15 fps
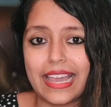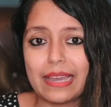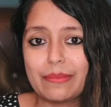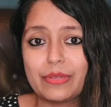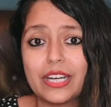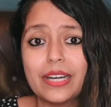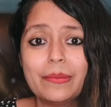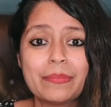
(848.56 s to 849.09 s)

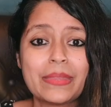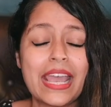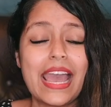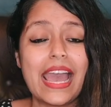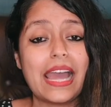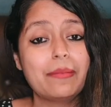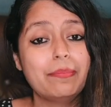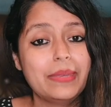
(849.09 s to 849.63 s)
camera,
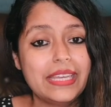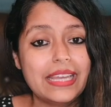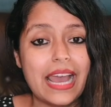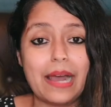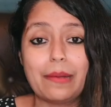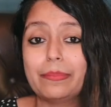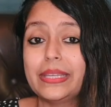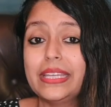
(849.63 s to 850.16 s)
and be
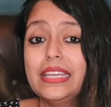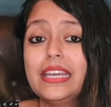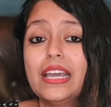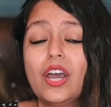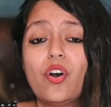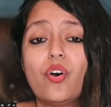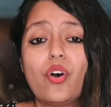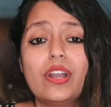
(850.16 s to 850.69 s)
happy,
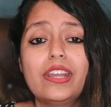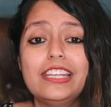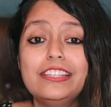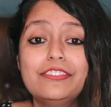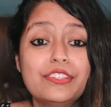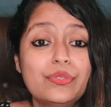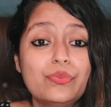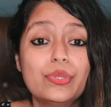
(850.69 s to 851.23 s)
or
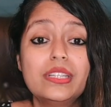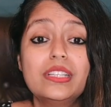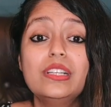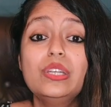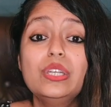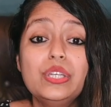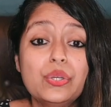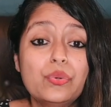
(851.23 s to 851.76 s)
even with the
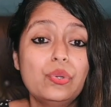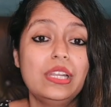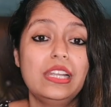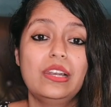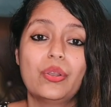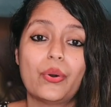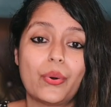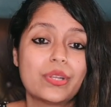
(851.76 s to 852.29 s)
newly
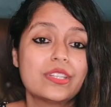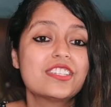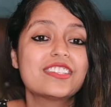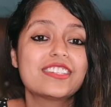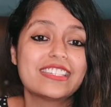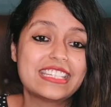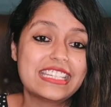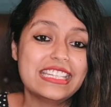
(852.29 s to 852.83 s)

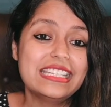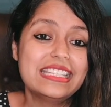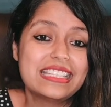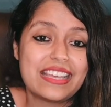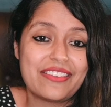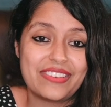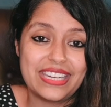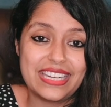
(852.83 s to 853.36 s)
launched
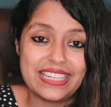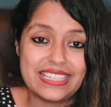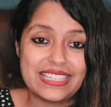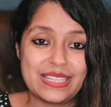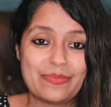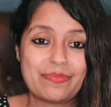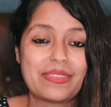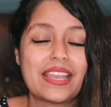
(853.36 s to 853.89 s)

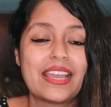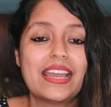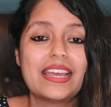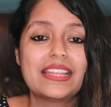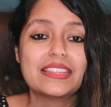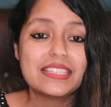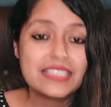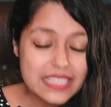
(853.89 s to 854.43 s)
D780.
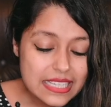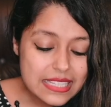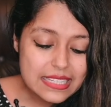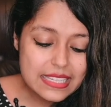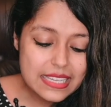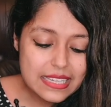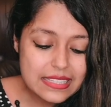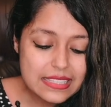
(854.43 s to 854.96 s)
The
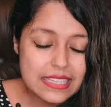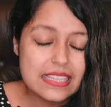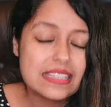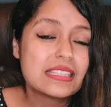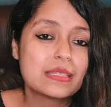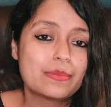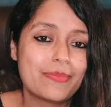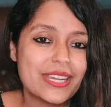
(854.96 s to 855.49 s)
D6
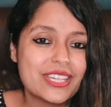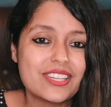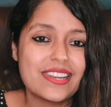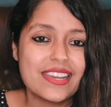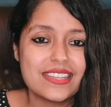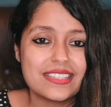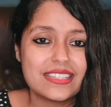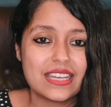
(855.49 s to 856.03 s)
is
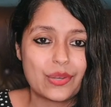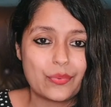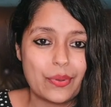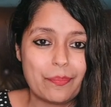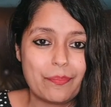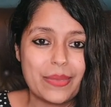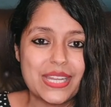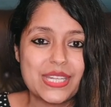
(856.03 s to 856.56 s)
specialized
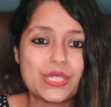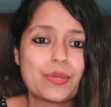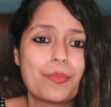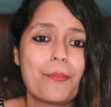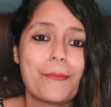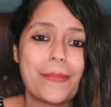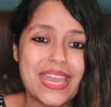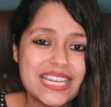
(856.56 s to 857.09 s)
equipment
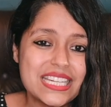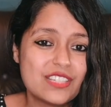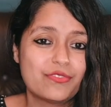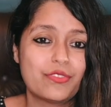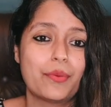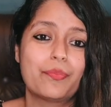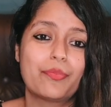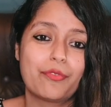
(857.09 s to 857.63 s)
meant
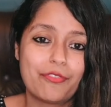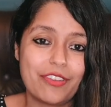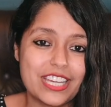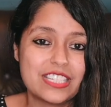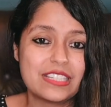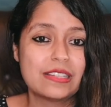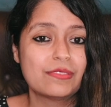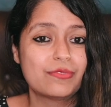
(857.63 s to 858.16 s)
for
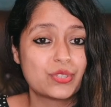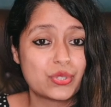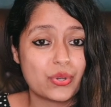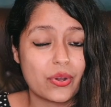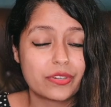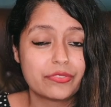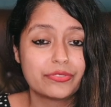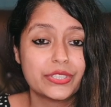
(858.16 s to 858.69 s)
professional
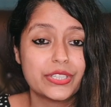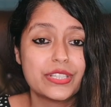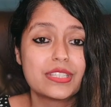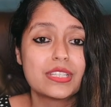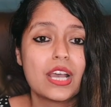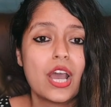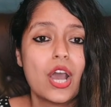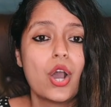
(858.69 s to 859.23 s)

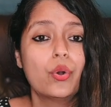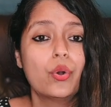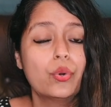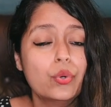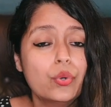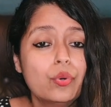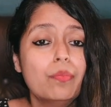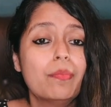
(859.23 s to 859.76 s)
photographers
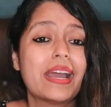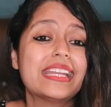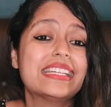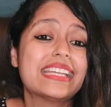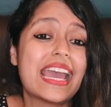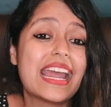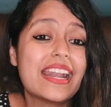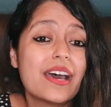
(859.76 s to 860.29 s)
who
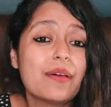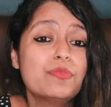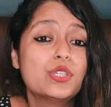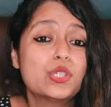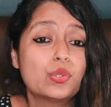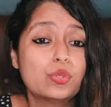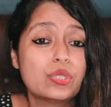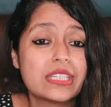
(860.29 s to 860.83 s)
might end up
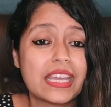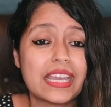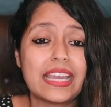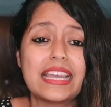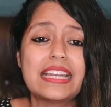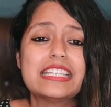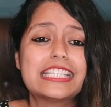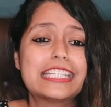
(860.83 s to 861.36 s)
shooting
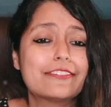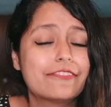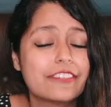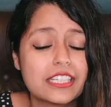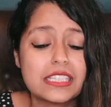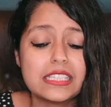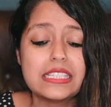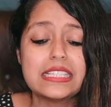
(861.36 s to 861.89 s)
in
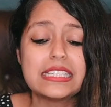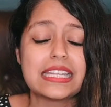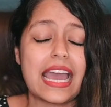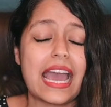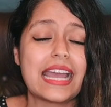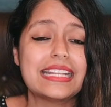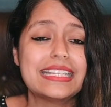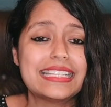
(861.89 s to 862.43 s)
difficult
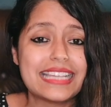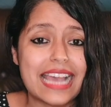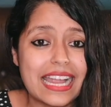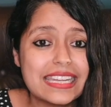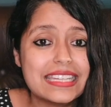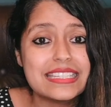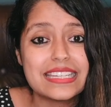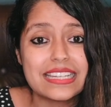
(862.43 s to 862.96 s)
and
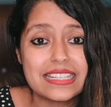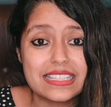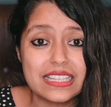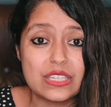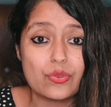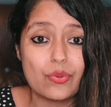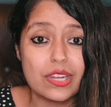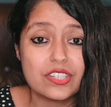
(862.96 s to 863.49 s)
challenging
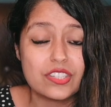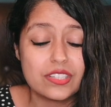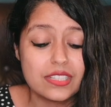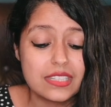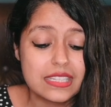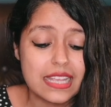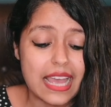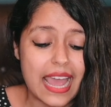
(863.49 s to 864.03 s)

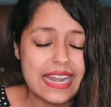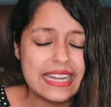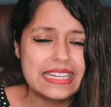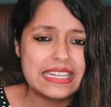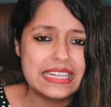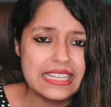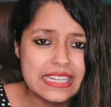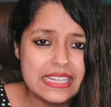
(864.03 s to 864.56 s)
situations and
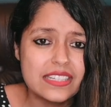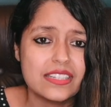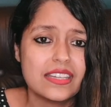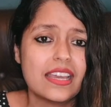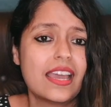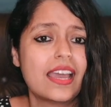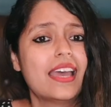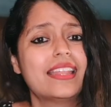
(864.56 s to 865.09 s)
need
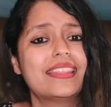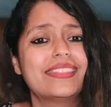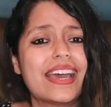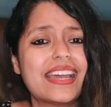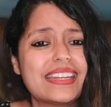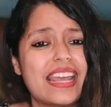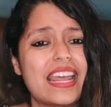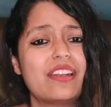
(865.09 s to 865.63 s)

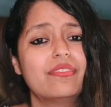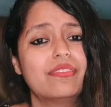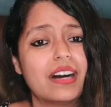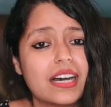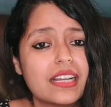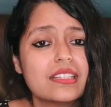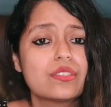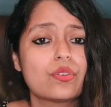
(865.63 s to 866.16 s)
that
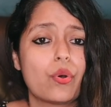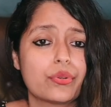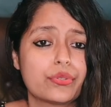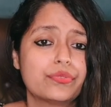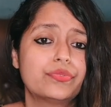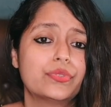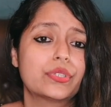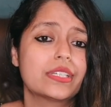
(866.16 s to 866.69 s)
advanced
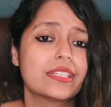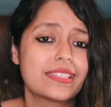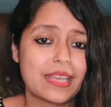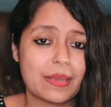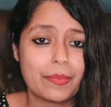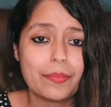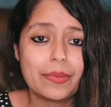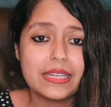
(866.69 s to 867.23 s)
autofocus
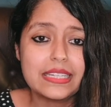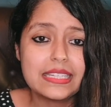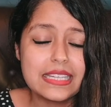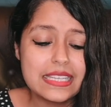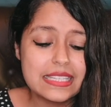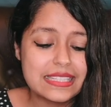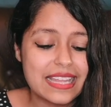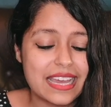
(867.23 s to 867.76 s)

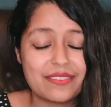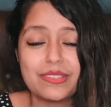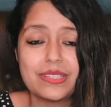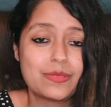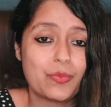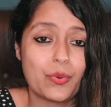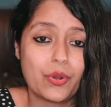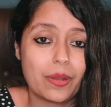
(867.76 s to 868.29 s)
capabilities that we
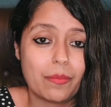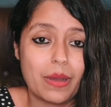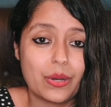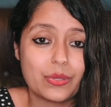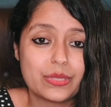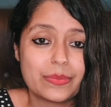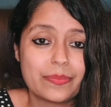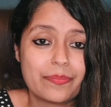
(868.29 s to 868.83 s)
spoke
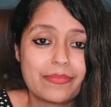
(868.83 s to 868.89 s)
about.